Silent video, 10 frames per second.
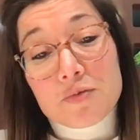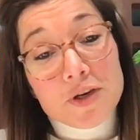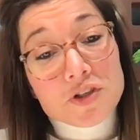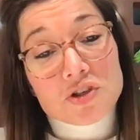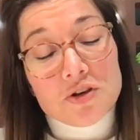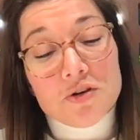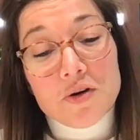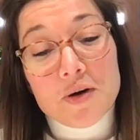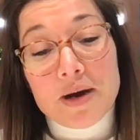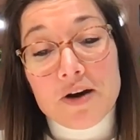
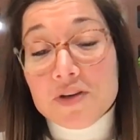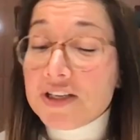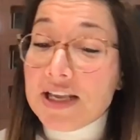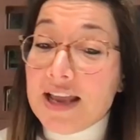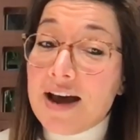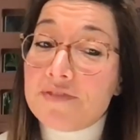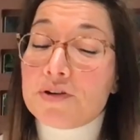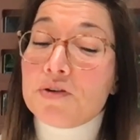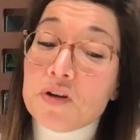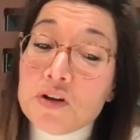original about it and have
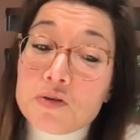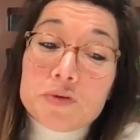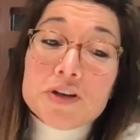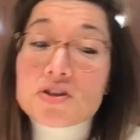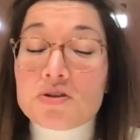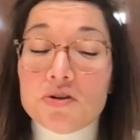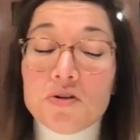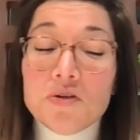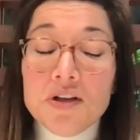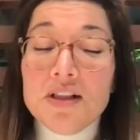a, an
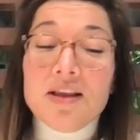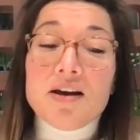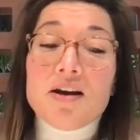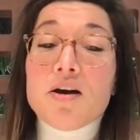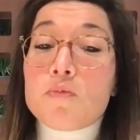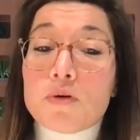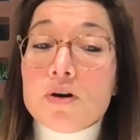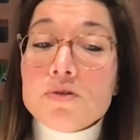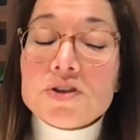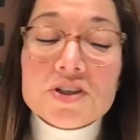original uh,
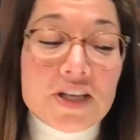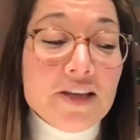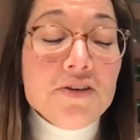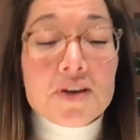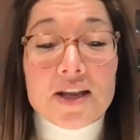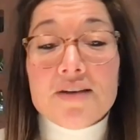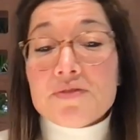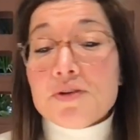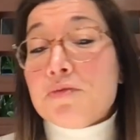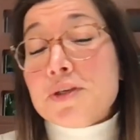approach, then you can
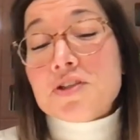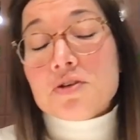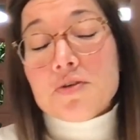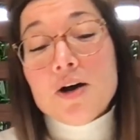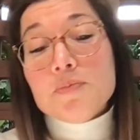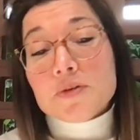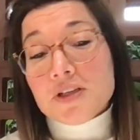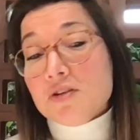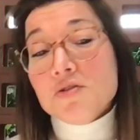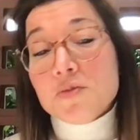have an original output.
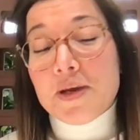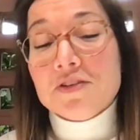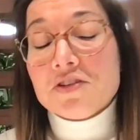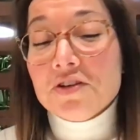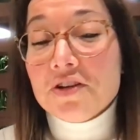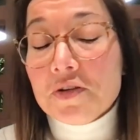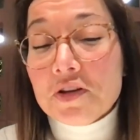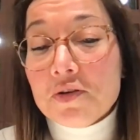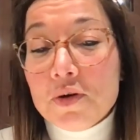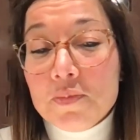It all depends on the,
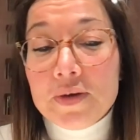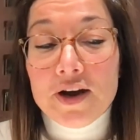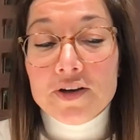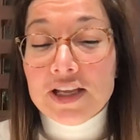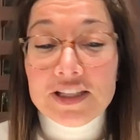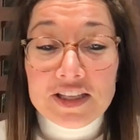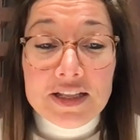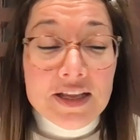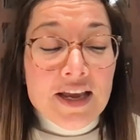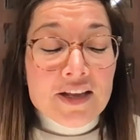the one behind it.
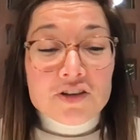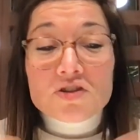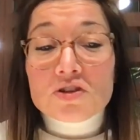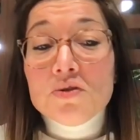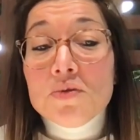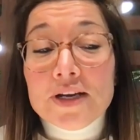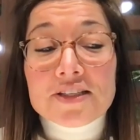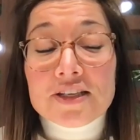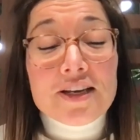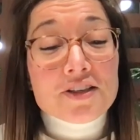The tool
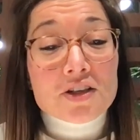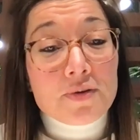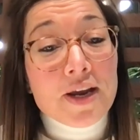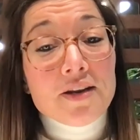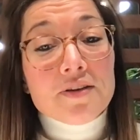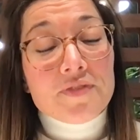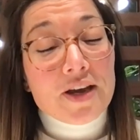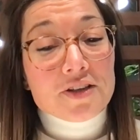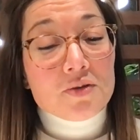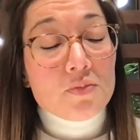is as creative
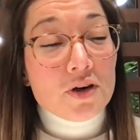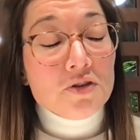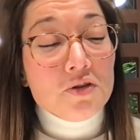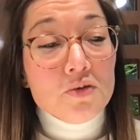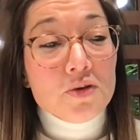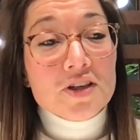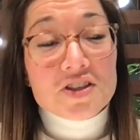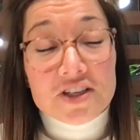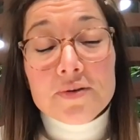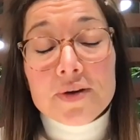as the one who is
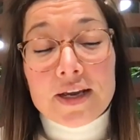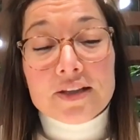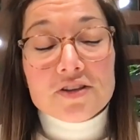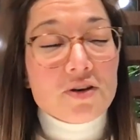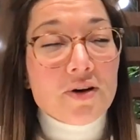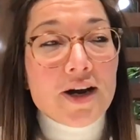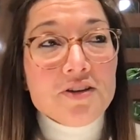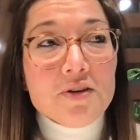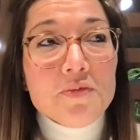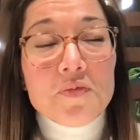steering it. So
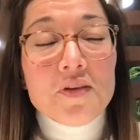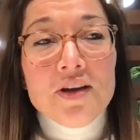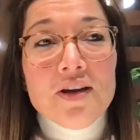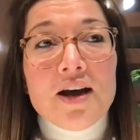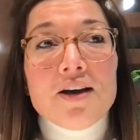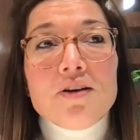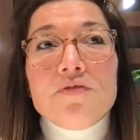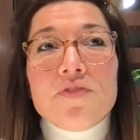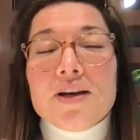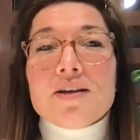I don't, I
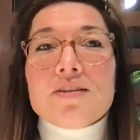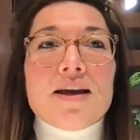don't think